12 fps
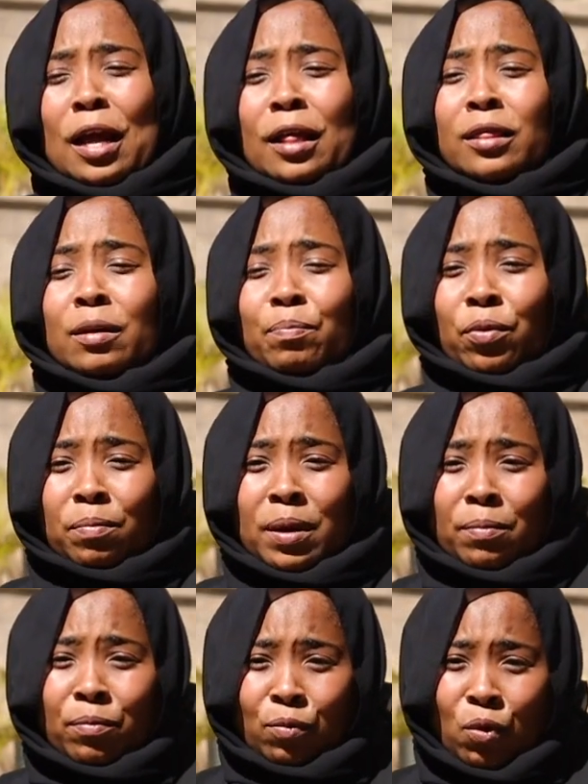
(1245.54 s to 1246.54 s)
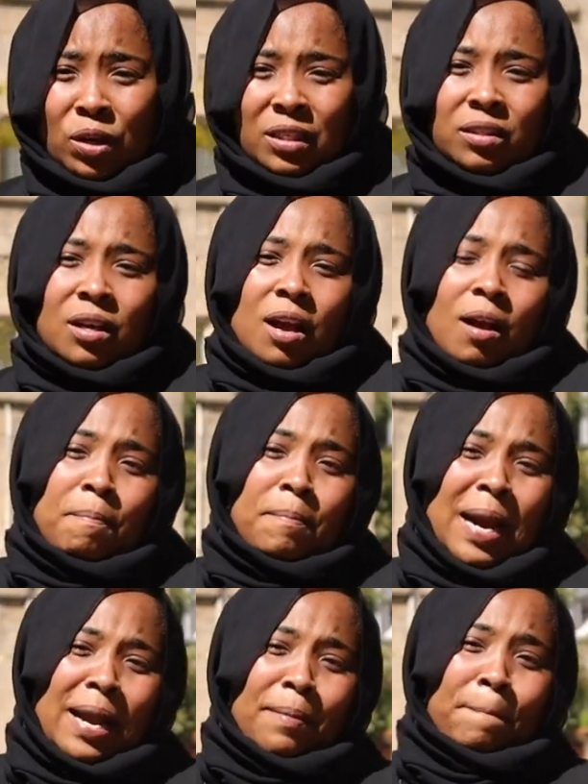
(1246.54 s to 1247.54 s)
The problem was
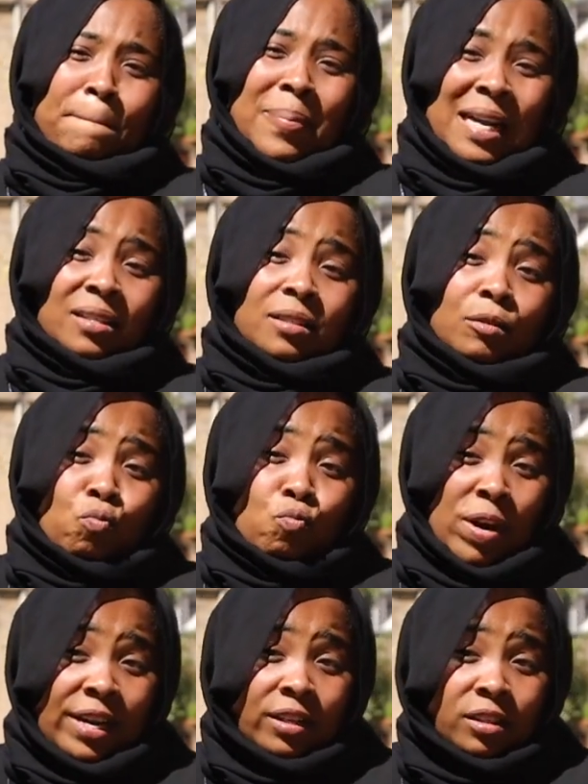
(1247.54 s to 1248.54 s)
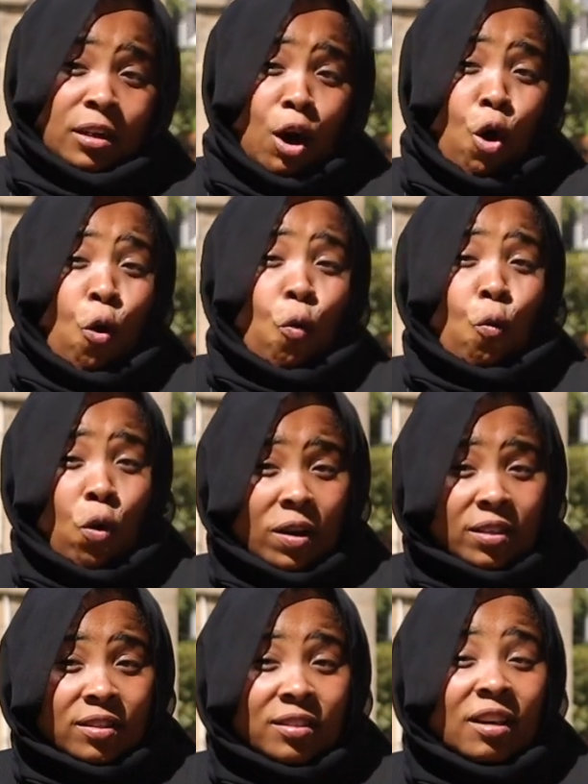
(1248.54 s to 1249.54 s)
my bust weight
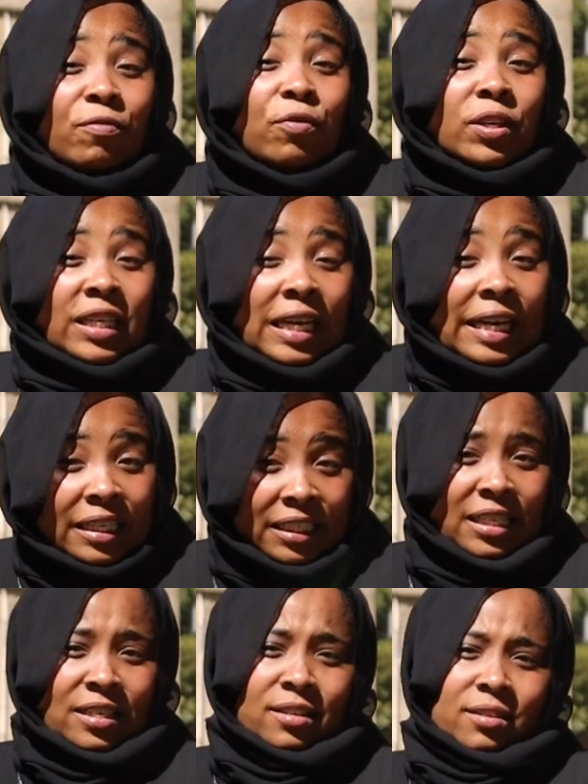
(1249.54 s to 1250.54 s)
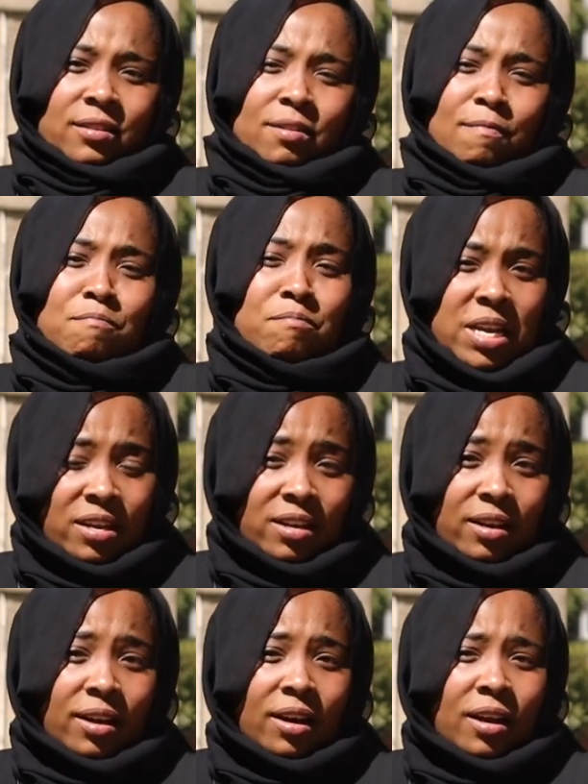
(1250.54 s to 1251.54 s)
was suffocating
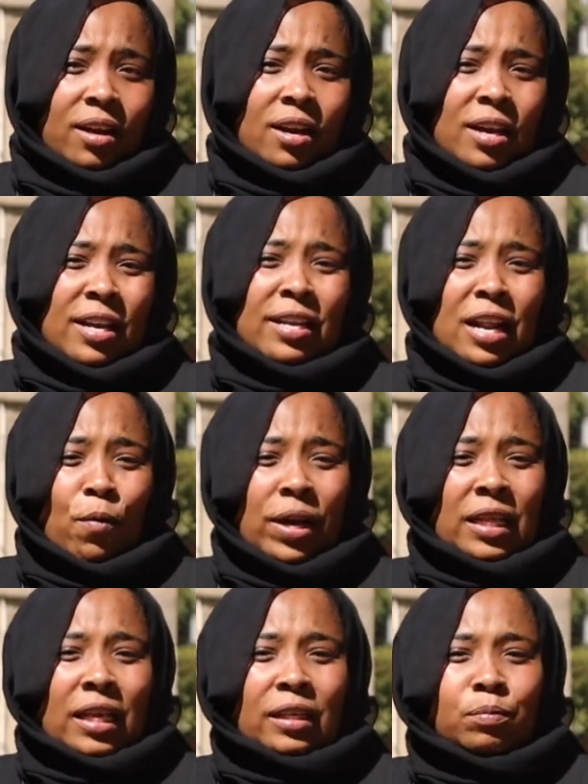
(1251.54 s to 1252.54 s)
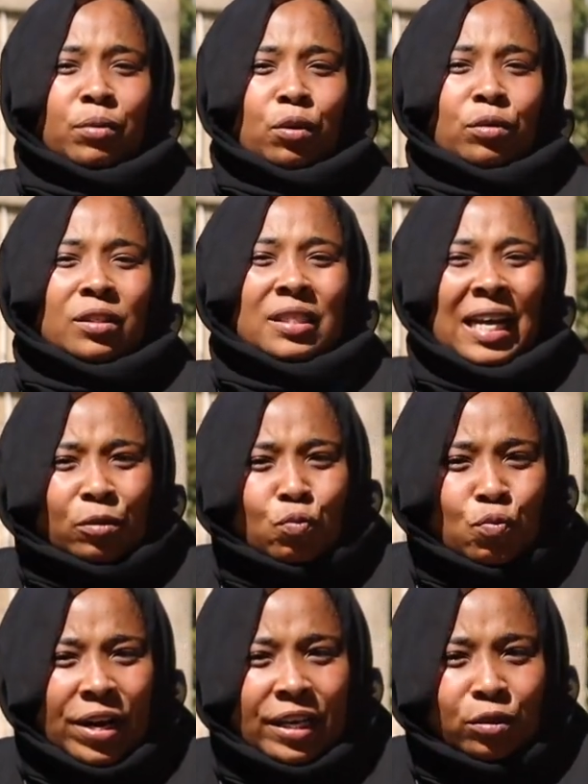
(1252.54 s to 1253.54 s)
me in a way that, because that
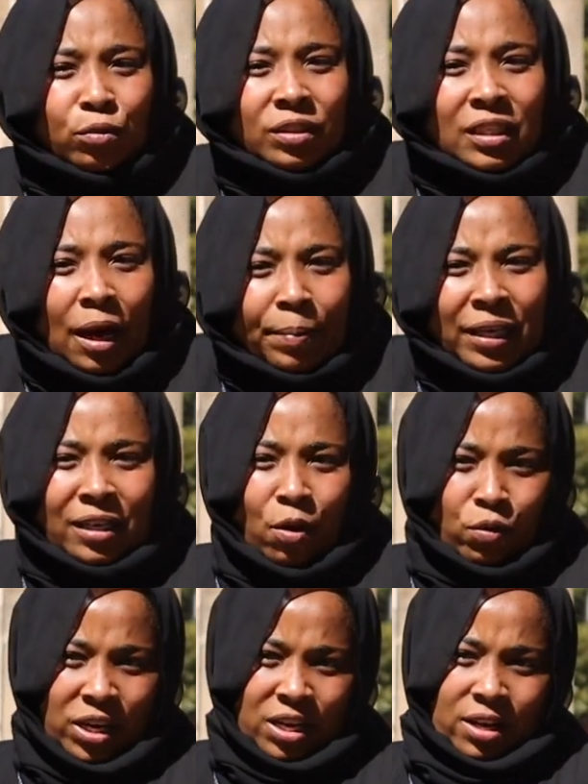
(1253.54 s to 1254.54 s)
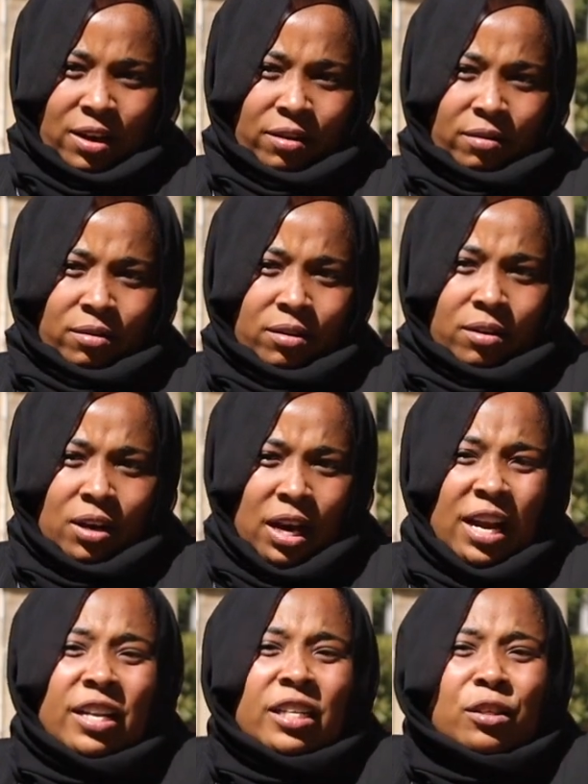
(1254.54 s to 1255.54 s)
weight was coming down here,
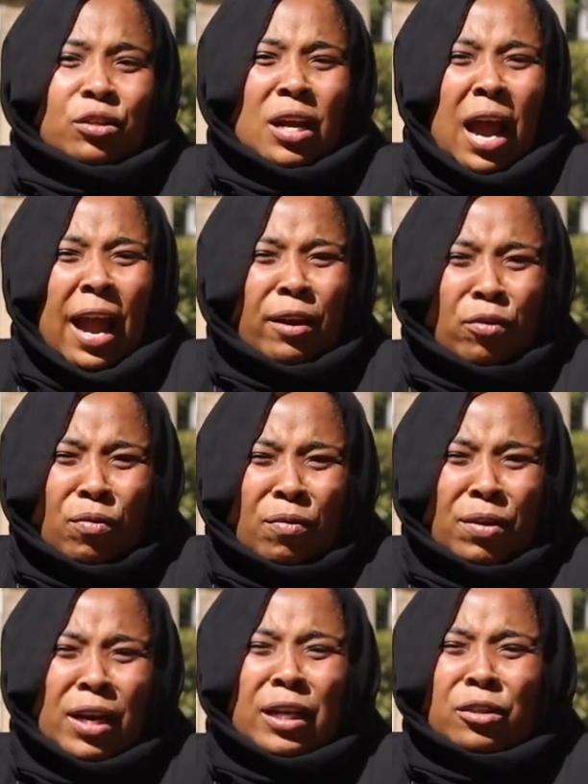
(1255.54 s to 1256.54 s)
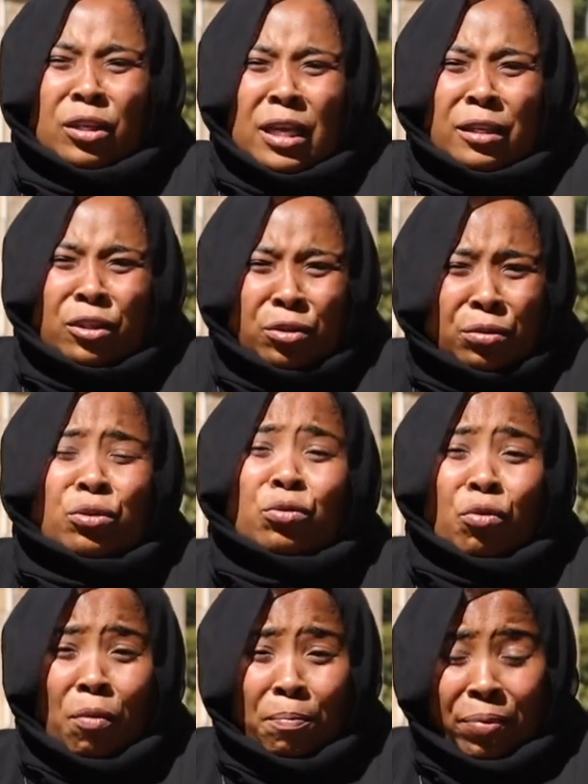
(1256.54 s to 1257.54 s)
and it used
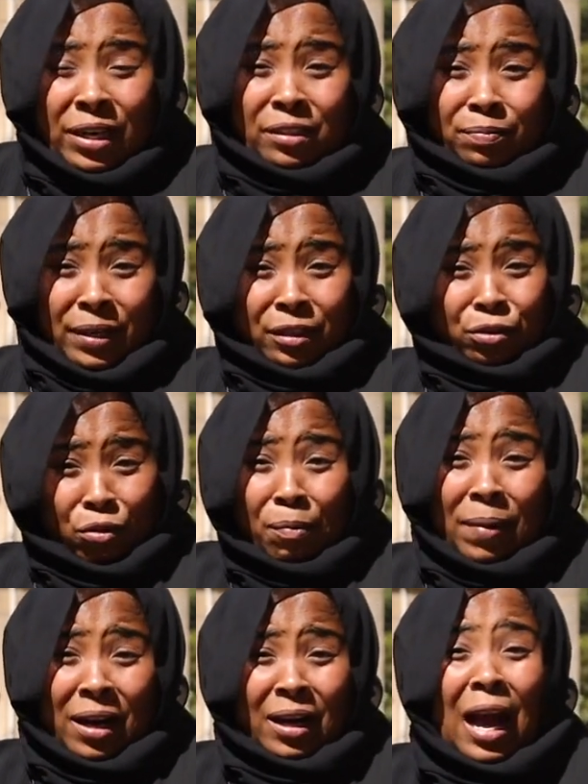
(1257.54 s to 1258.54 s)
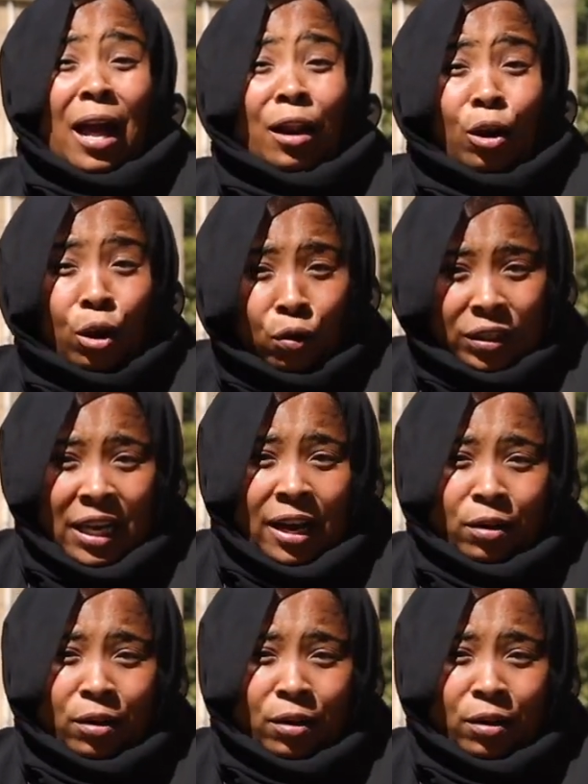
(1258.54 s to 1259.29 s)
to compress my stomach a lot,